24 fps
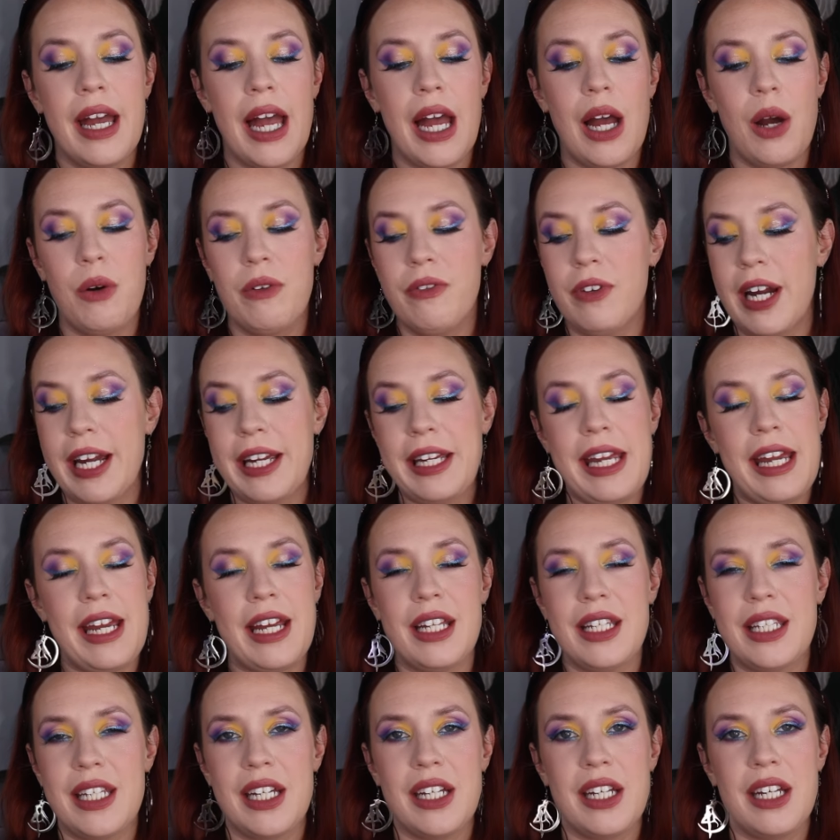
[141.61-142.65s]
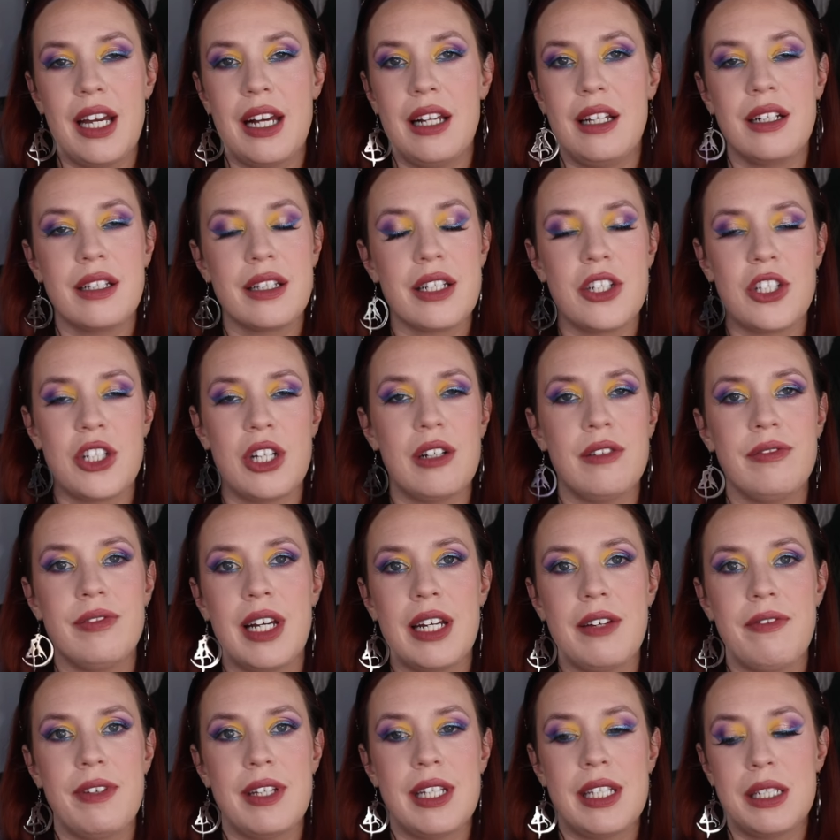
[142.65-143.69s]
However, I can't tell you how long the shelf
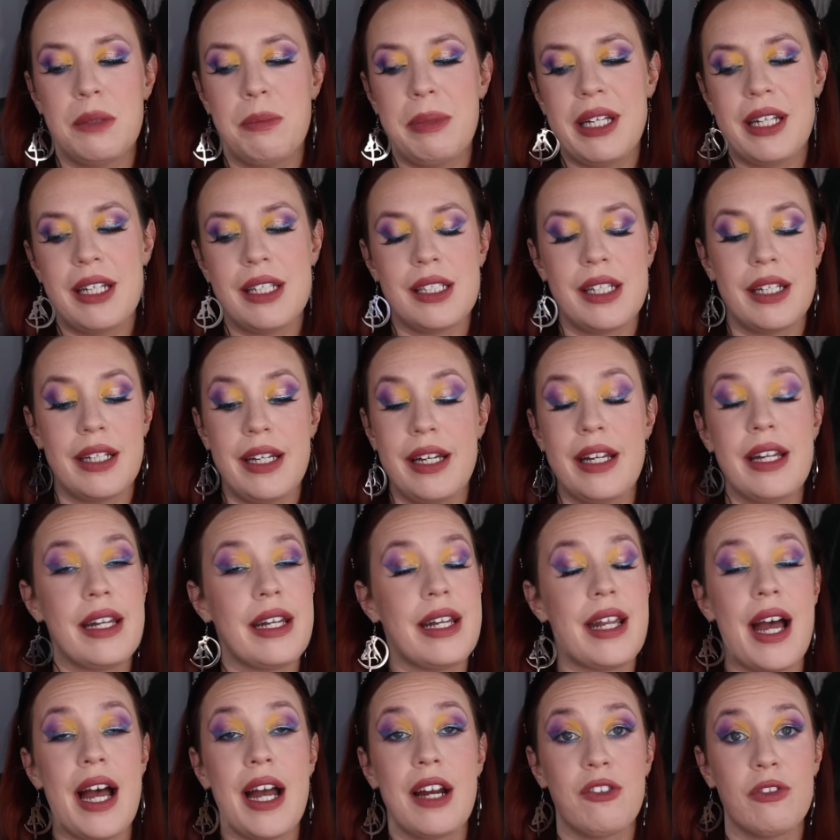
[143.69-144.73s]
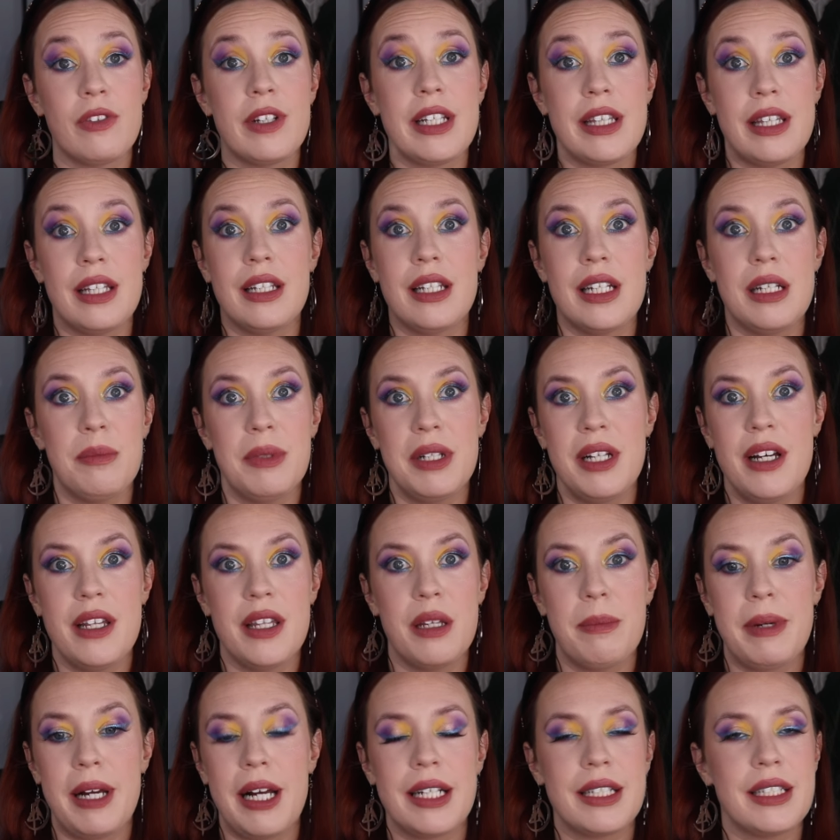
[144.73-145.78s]
life is because I cannot read the label on
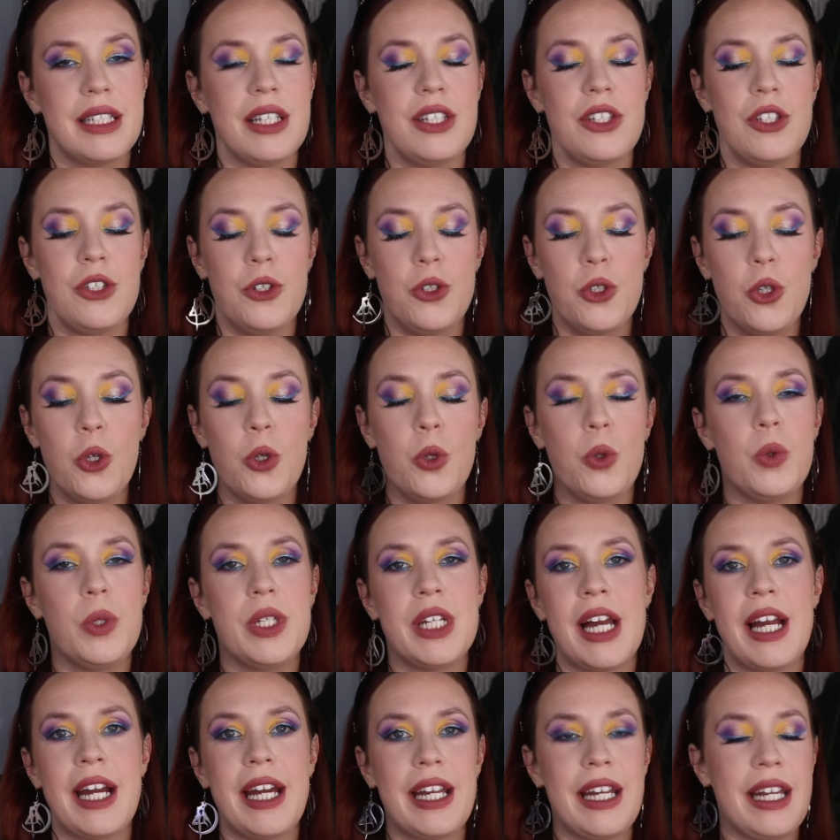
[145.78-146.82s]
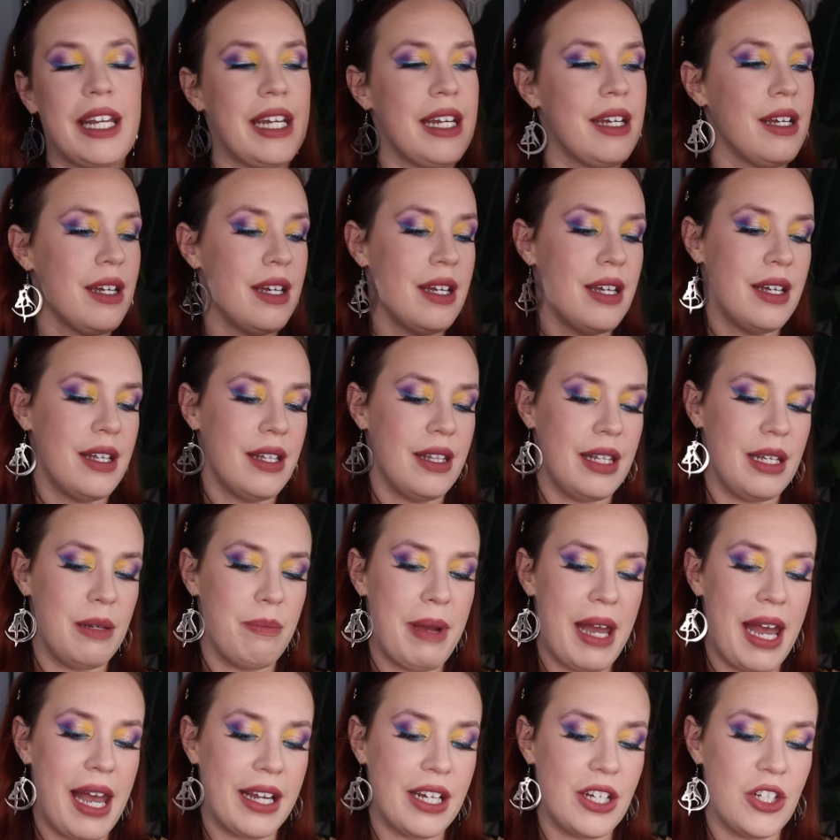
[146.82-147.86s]
the box. It's too tiny. The
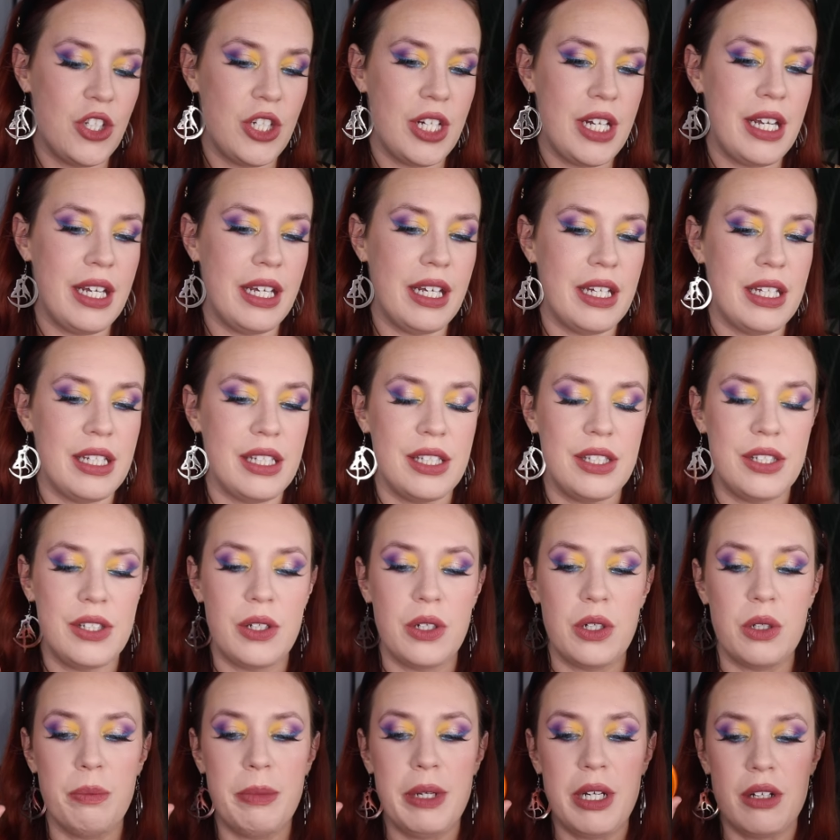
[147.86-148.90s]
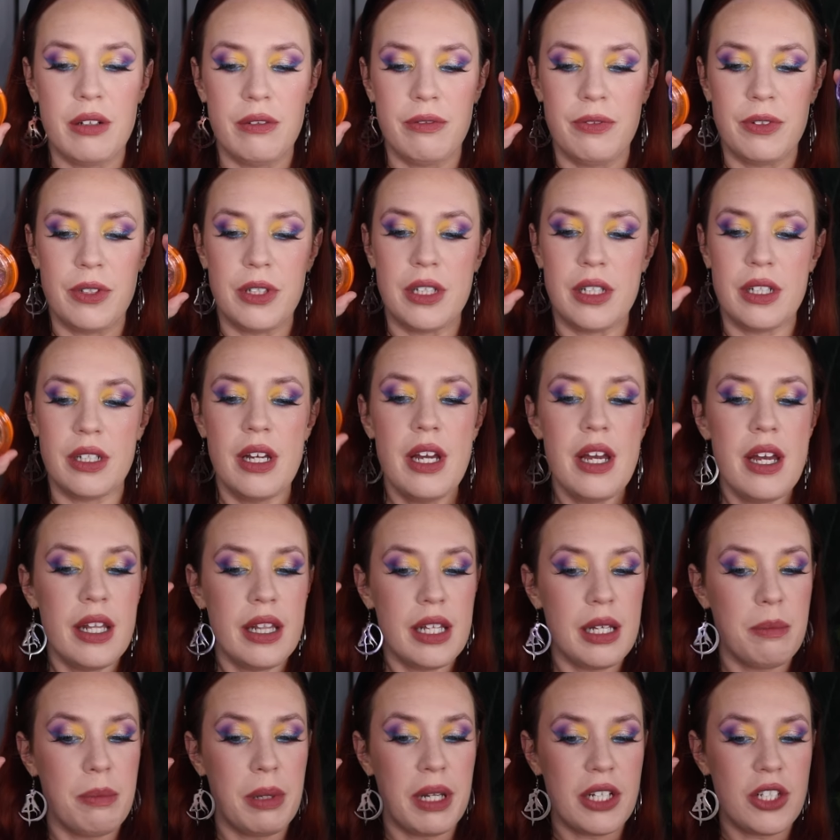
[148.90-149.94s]
packaging is so beautiful.
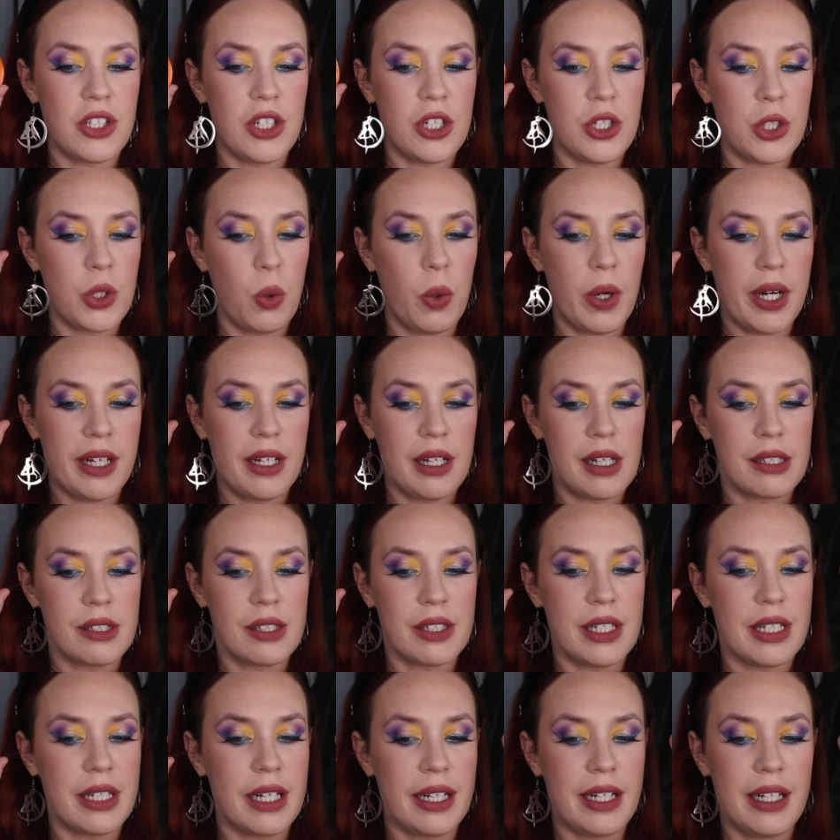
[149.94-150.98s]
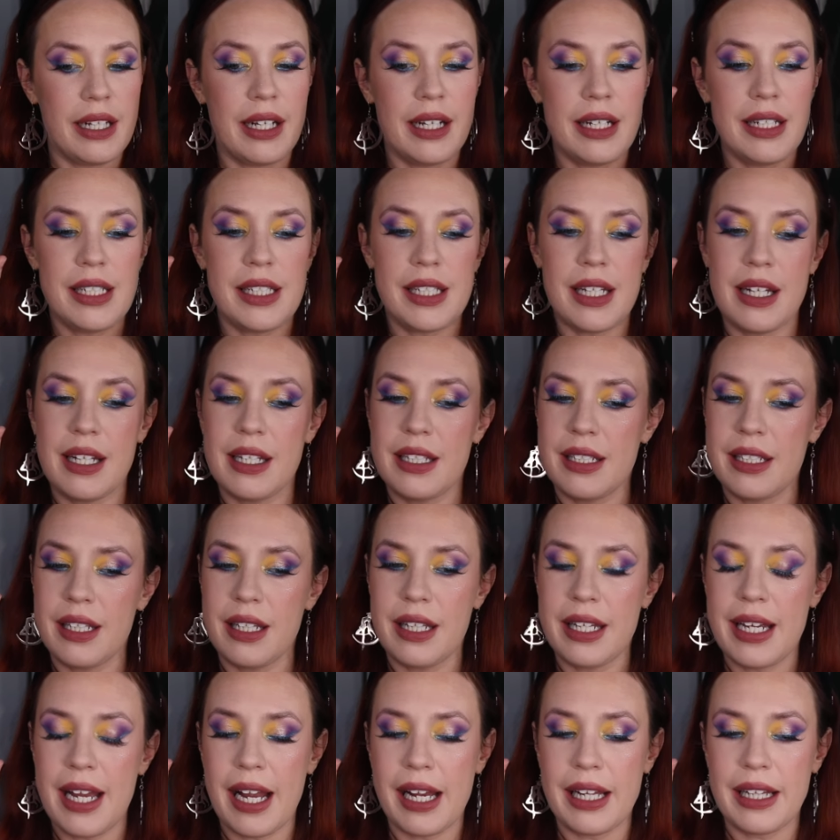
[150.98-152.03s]
The blush is $20.99
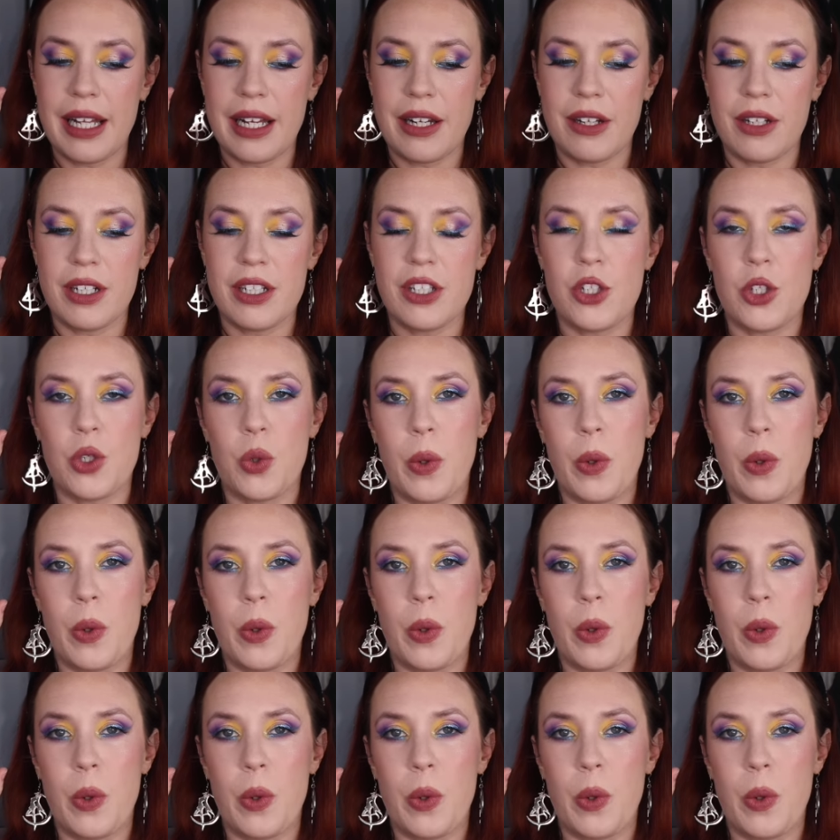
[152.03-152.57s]
and the highlighter is